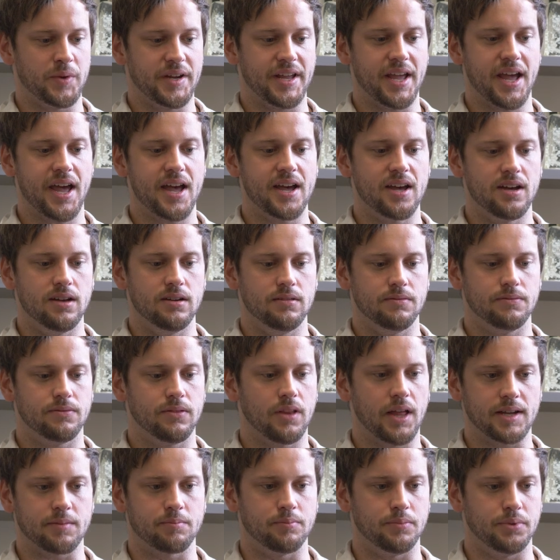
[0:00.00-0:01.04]
we have
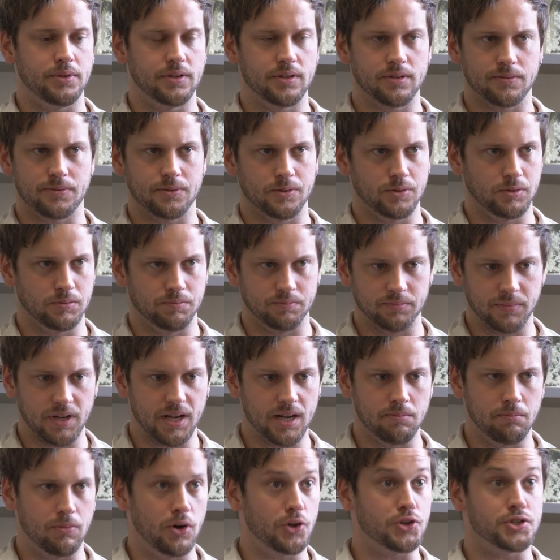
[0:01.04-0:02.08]
like beautiful
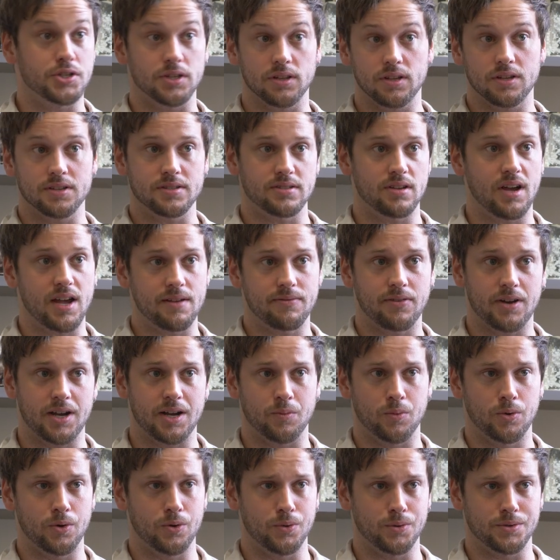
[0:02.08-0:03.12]
uh, modular
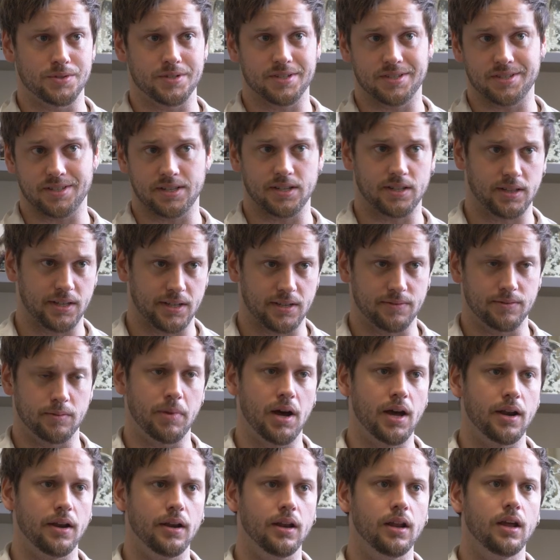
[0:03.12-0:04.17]
sci-fi walls just at the click of a
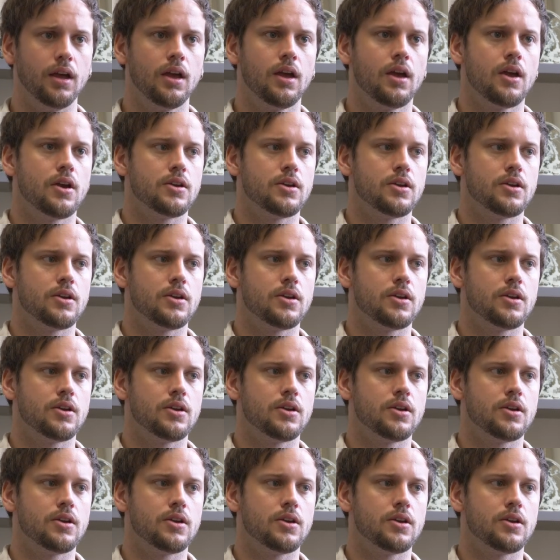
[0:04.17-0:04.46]
button.